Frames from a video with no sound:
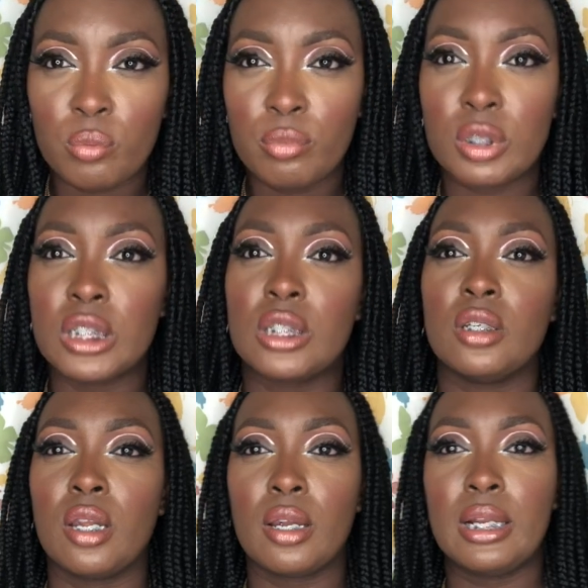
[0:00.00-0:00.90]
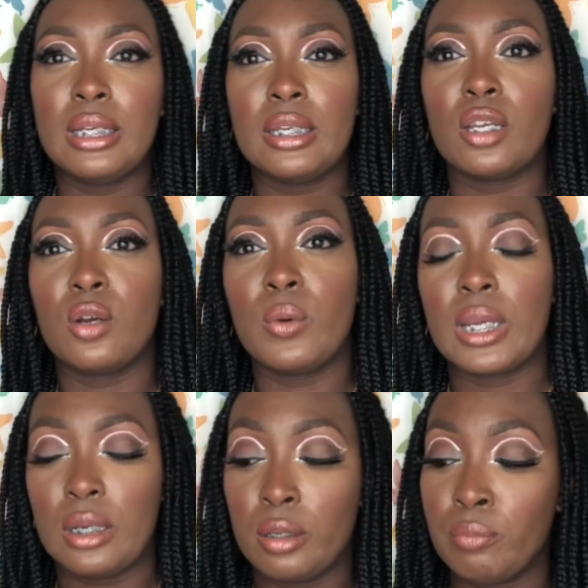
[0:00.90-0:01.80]
brush it, clean it
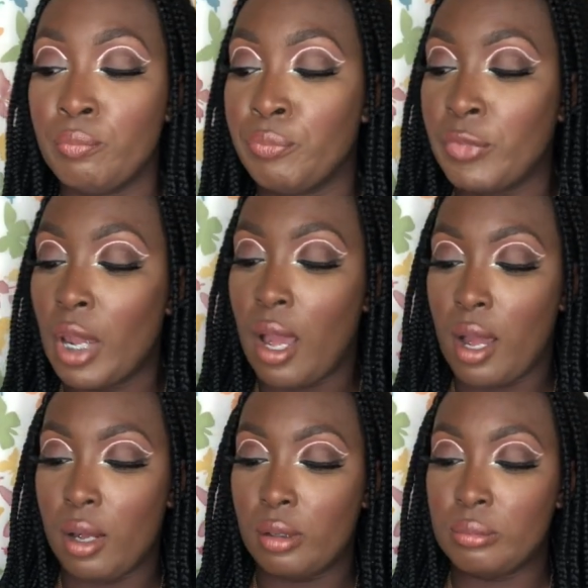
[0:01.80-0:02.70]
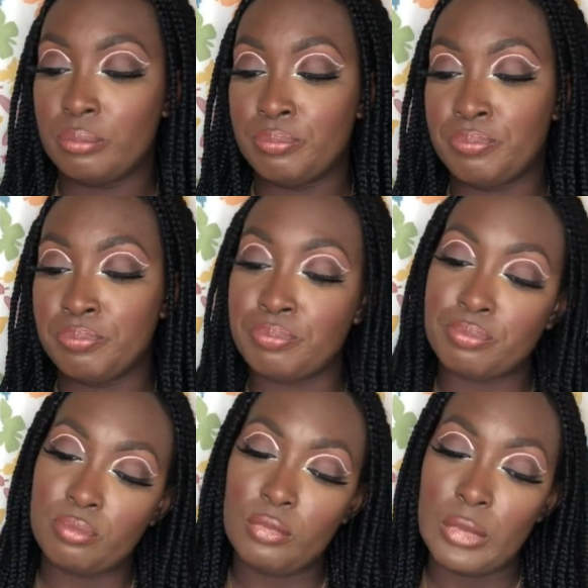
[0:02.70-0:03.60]
quickly. Um,
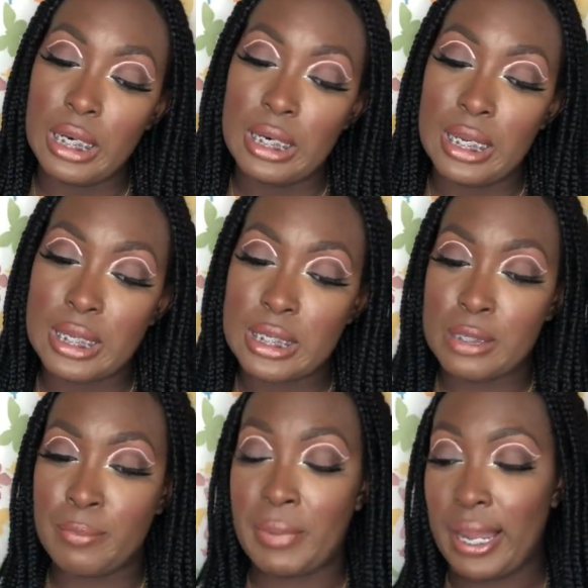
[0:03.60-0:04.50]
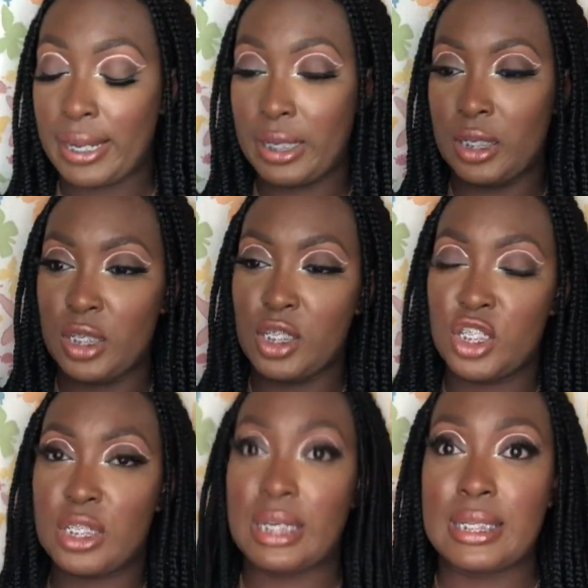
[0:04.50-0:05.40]
next package,
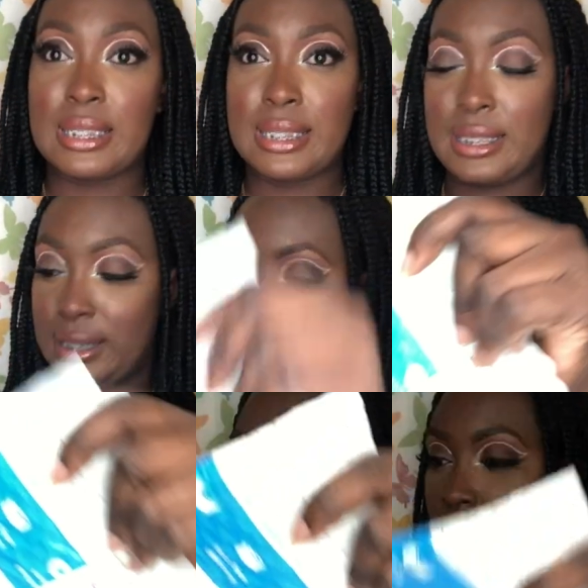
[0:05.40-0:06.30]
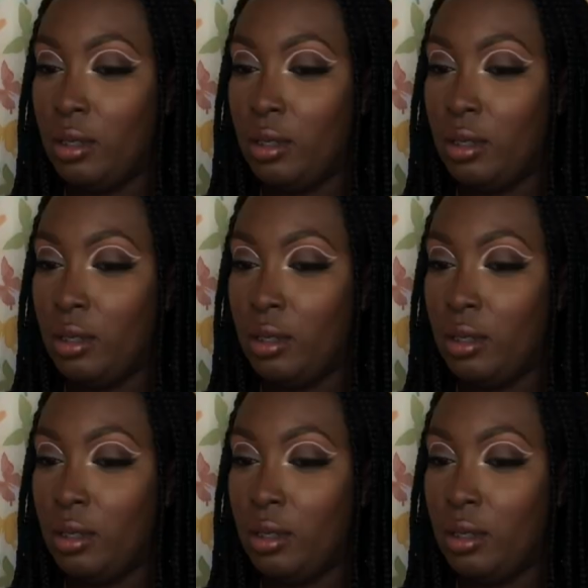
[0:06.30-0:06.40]
let's see.